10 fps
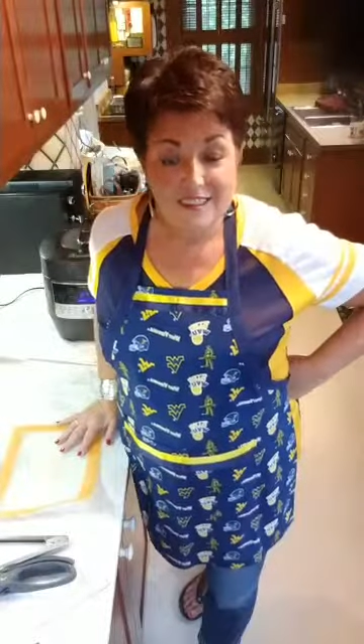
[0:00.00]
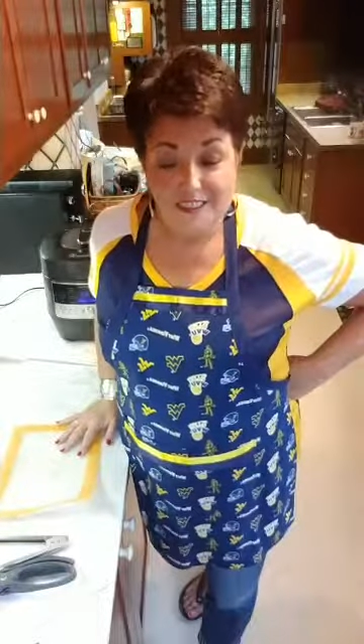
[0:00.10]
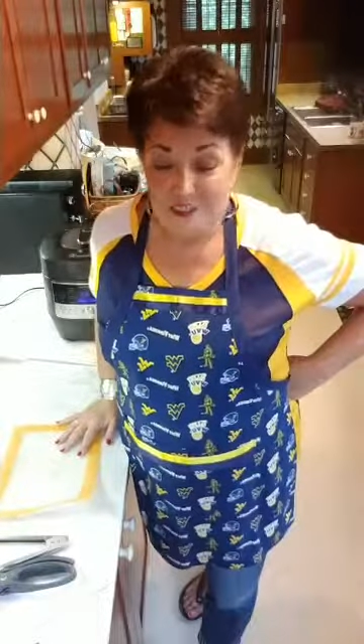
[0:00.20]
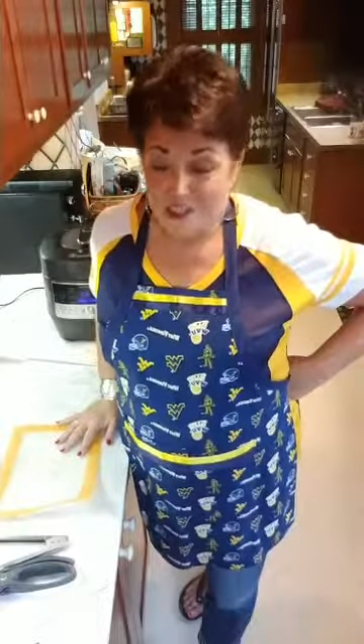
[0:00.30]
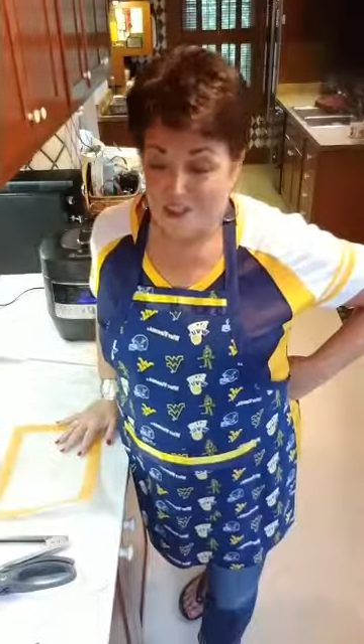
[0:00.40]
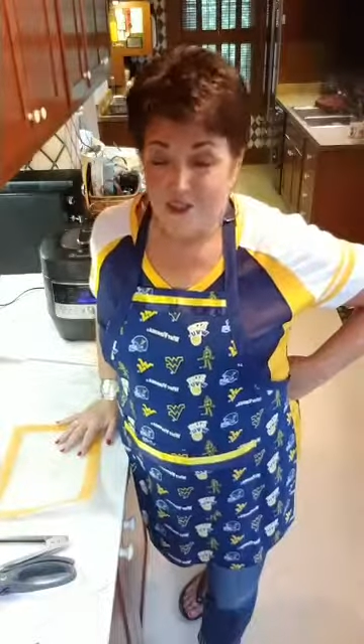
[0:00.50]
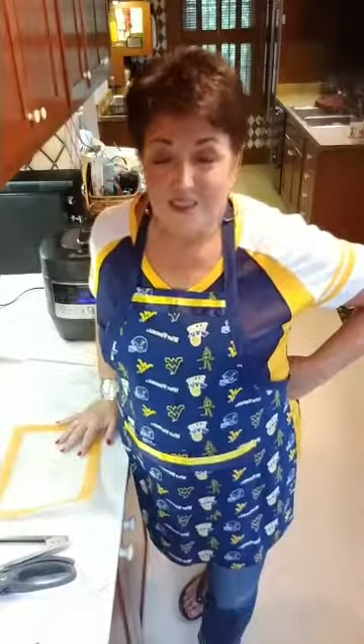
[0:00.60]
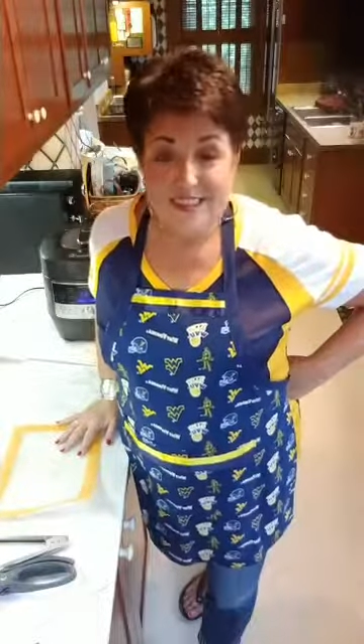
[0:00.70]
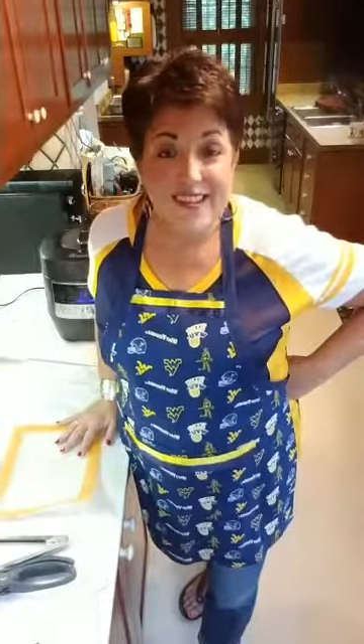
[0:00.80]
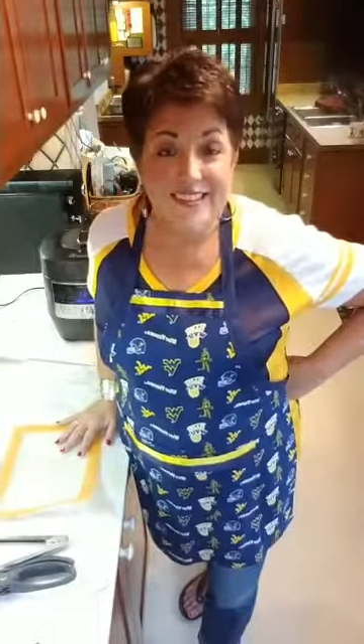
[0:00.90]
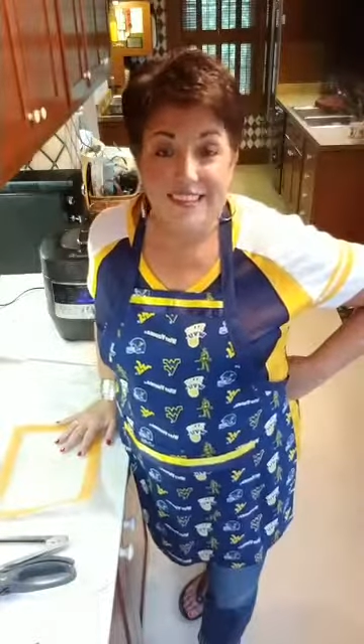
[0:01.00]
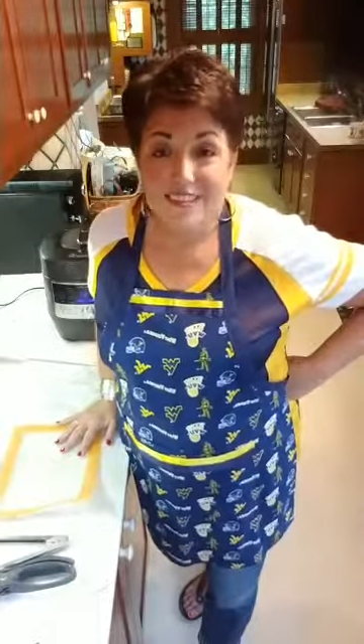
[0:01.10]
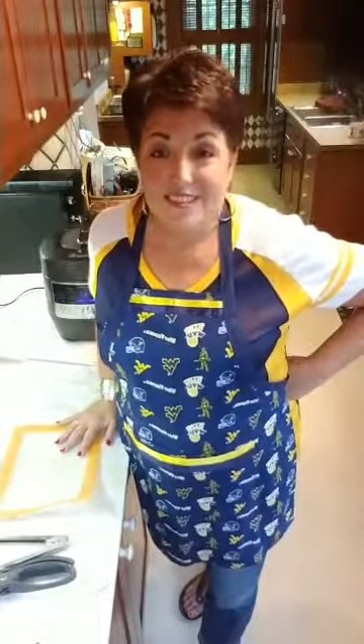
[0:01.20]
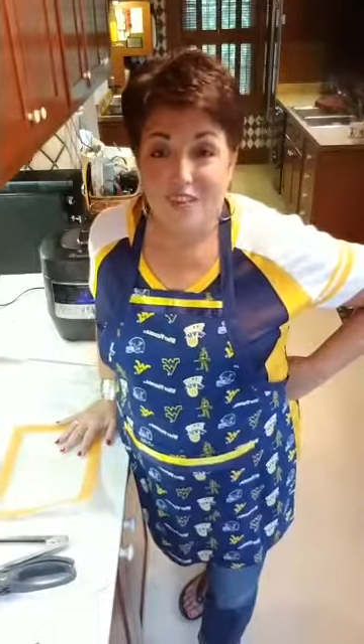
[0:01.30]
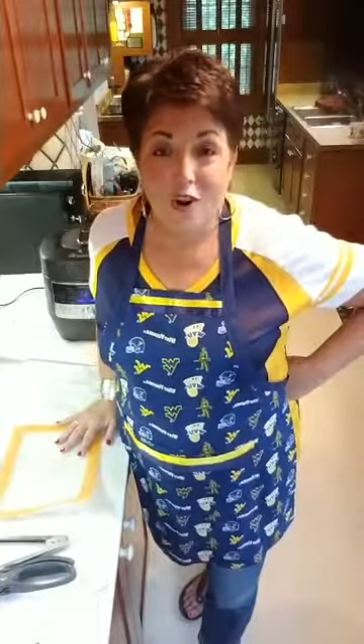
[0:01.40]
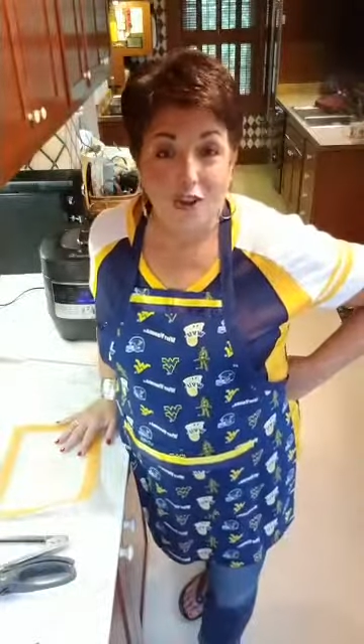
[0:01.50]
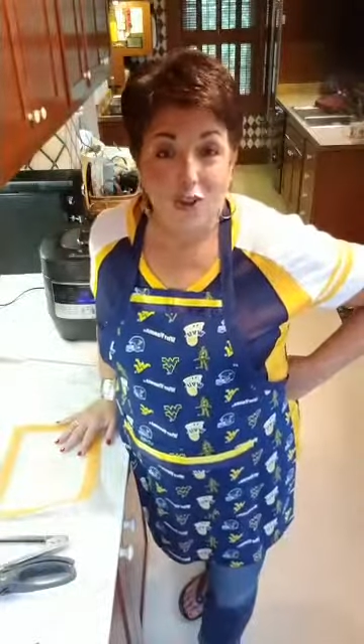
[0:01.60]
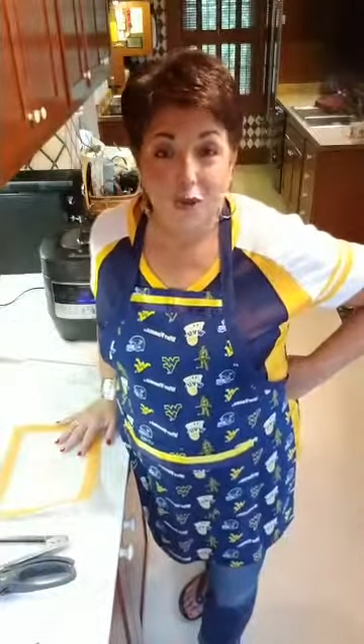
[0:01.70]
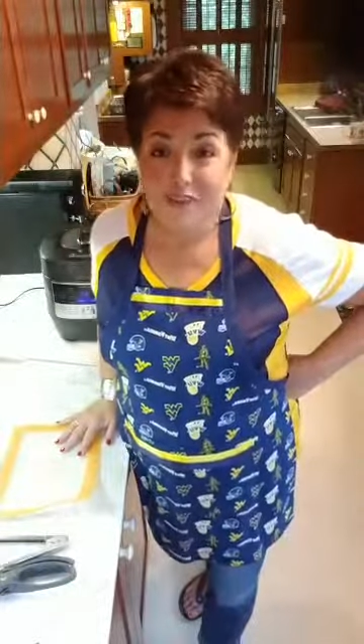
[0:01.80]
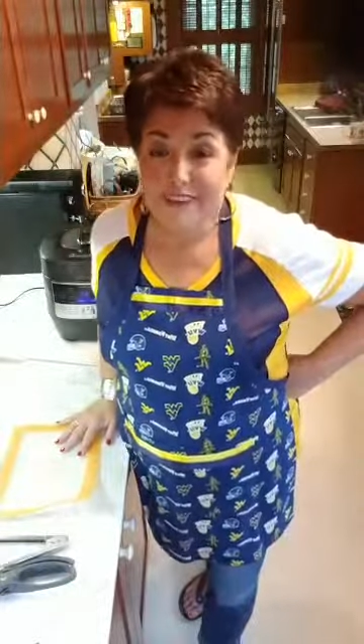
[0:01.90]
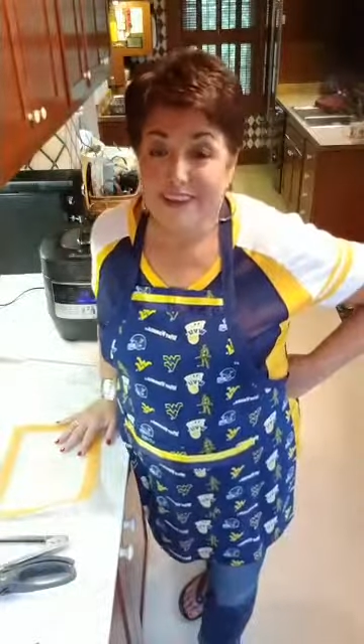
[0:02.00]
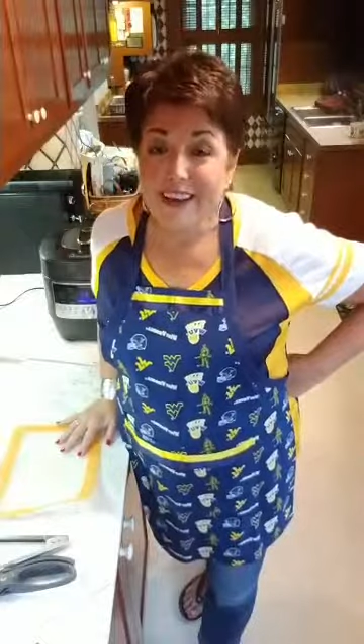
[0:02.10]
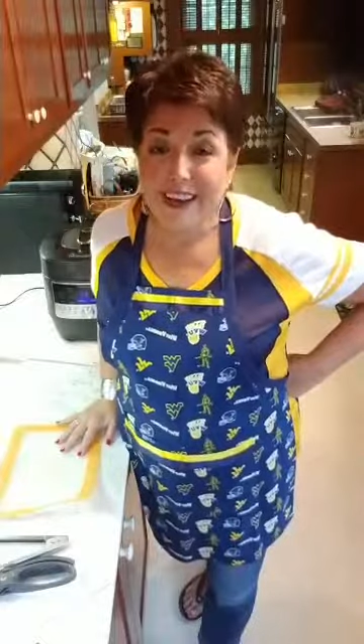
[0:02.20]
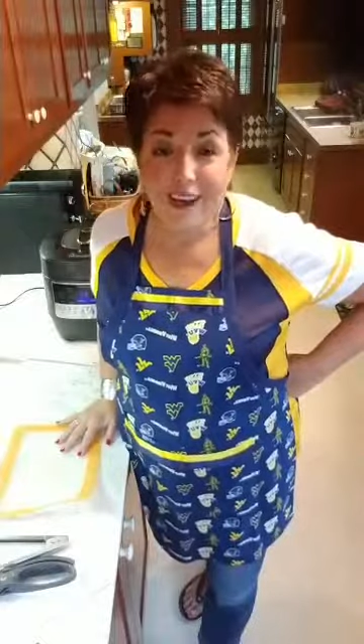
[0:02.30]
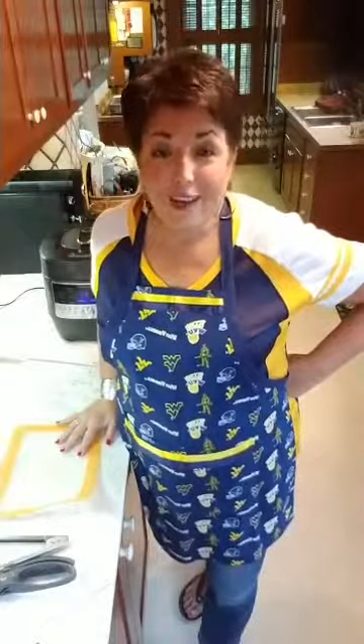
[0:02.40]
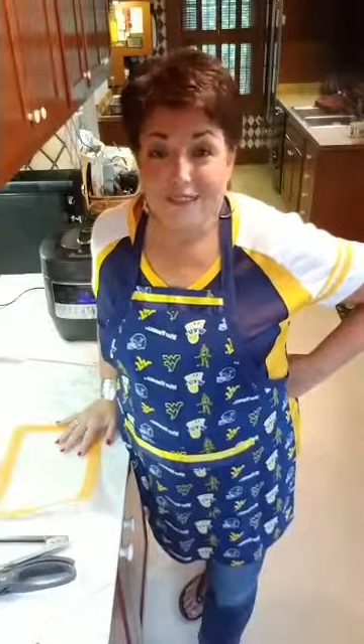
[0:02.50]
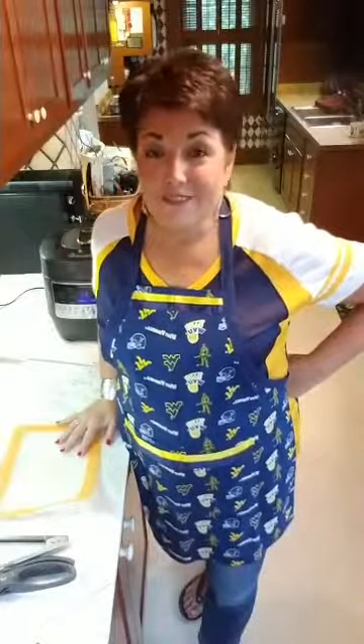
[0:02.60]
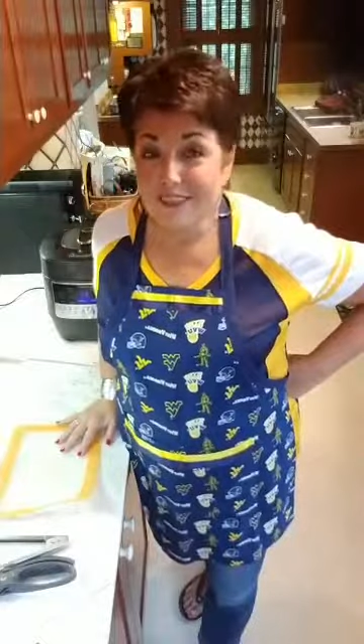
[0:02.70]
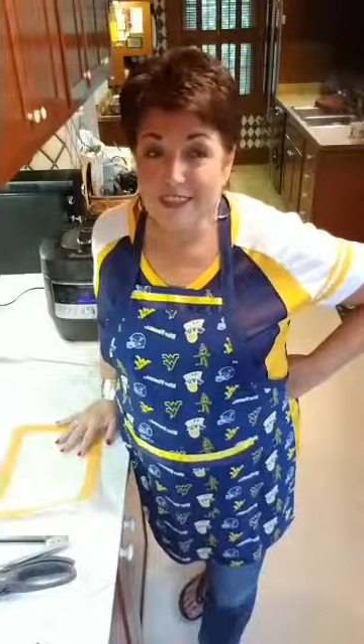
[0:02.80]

just start selling. Start doing video or